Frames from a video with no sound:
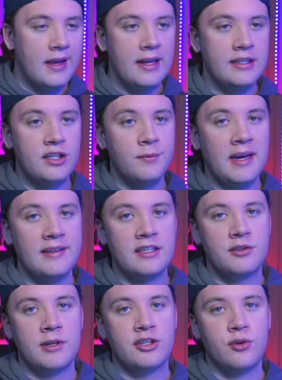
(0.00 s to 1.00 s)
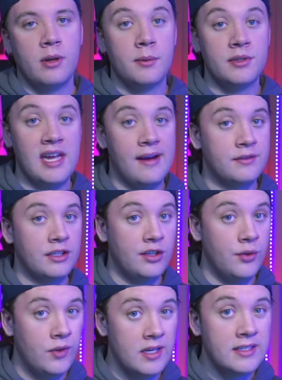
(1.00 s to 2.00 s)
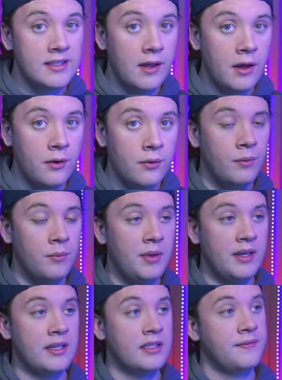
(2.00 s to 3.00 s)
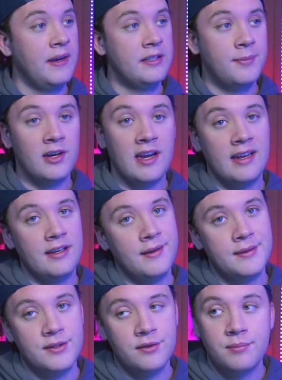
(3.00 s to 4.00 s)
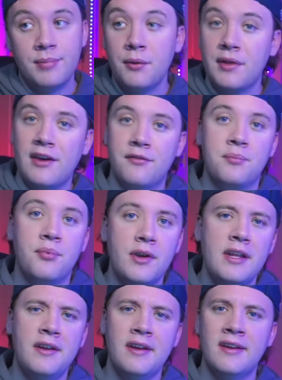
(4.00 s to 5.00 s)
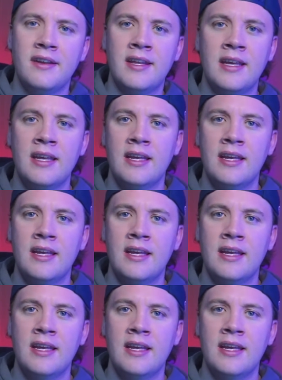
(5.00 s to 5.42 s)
It's too bad that Twitch streamers have to do this though, because Facebook and YouTube both have pretty good